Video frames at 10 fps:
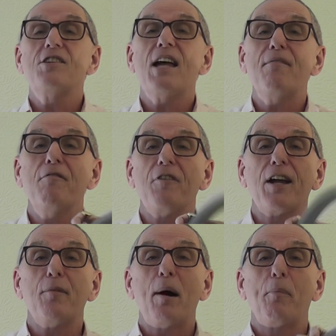
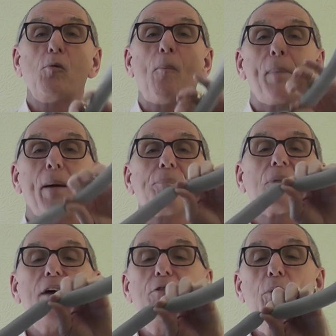10-finger bubble, but
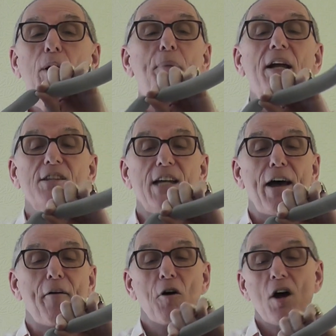if you want a bigger towel,